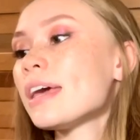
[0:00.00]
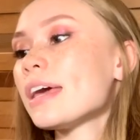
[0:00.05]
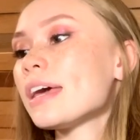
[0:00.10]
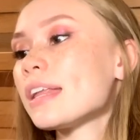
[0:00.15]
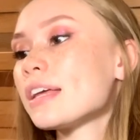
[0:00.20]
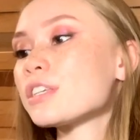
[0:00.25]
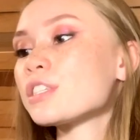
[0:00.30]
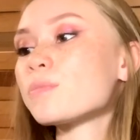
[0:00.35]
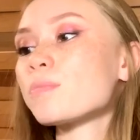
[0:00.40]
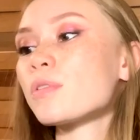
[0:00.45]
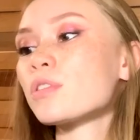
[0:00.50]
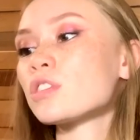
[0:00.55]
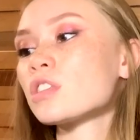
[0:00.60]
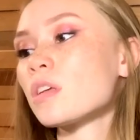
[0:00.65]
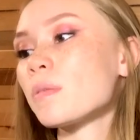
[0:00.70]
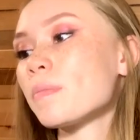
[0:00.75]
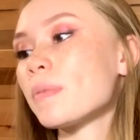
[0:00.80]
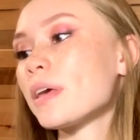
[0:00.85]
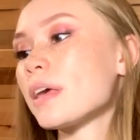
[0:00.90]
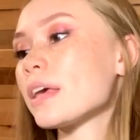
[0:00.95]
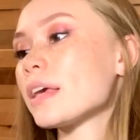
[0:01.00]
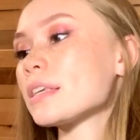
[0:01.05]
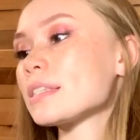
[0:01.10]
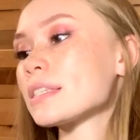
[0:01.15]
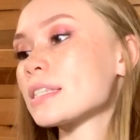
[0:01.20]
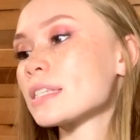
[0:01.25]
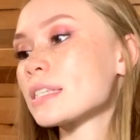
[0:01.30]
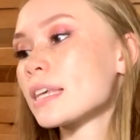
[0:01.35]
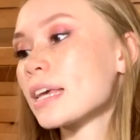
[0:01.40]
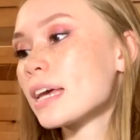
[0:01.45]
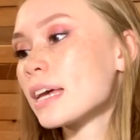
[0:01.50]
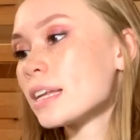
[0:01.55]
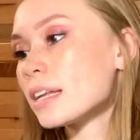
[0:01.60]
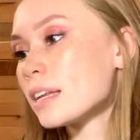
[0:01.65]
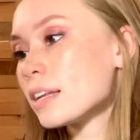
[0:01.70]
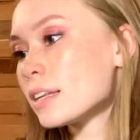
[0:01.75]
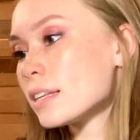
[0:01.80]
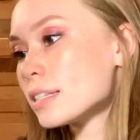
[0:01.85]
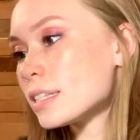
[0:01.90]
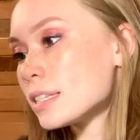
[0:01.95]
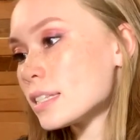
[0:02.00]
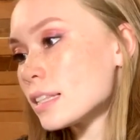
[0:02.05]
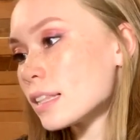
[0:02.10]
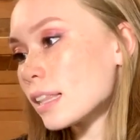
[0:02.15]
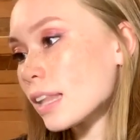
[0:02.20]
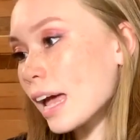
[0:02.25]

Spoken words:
It is supposed to be skin